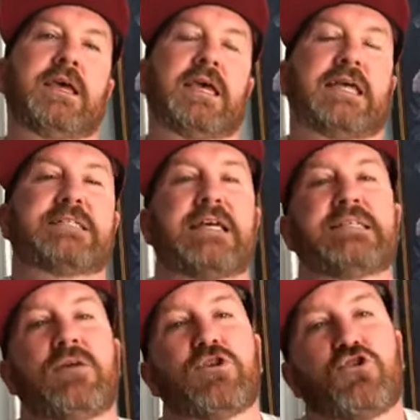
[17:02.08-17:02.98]
It says
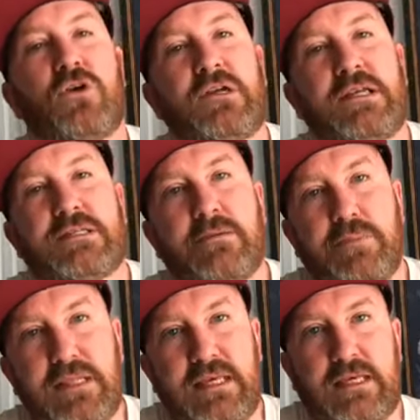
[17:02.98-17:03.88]
they were struggling to
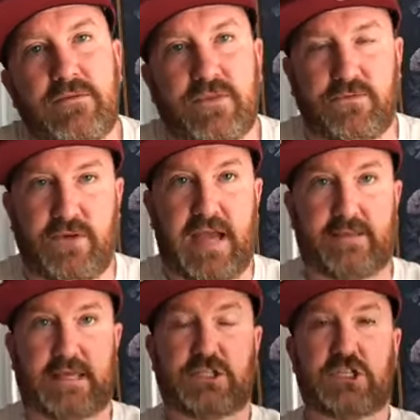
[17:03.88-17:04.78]
believe the fact
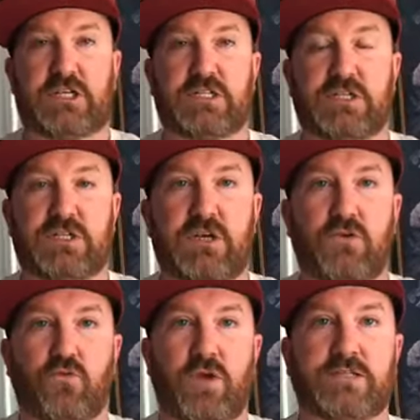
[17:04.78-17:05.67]
that Jesus'
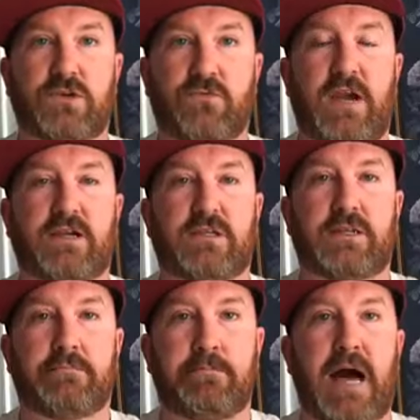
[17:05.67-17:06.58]

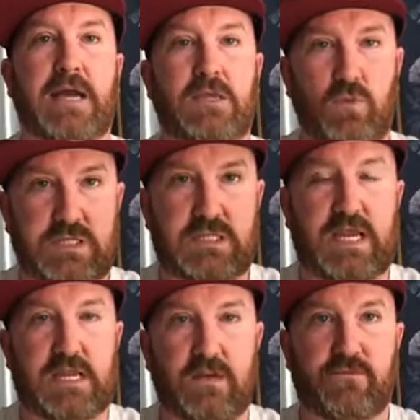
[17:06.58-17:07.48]
resurrected body was
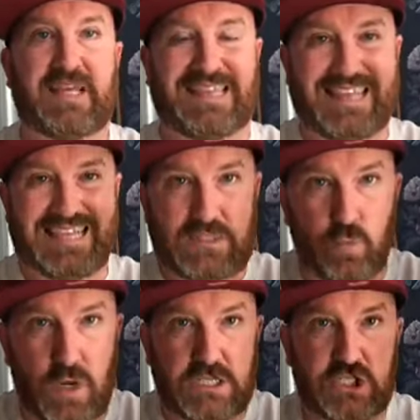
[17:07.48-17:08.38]
standing in, like, this
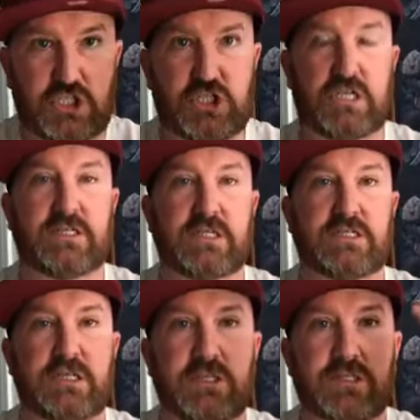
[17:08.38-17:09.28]
was Jesus.
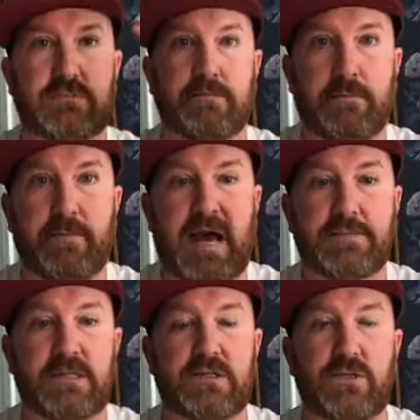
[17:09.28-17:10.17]
He just
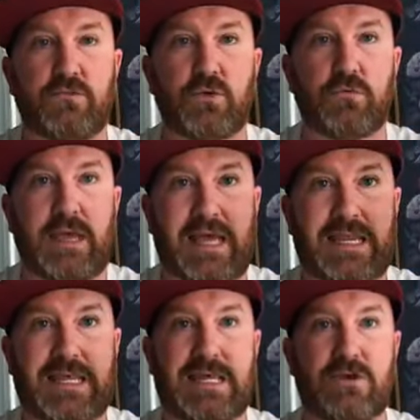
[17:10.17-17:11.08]
popped into the room and
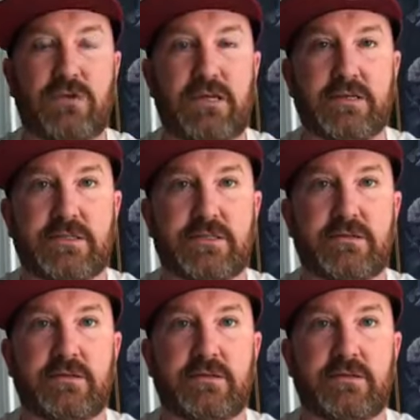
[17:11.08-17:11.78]
here he is.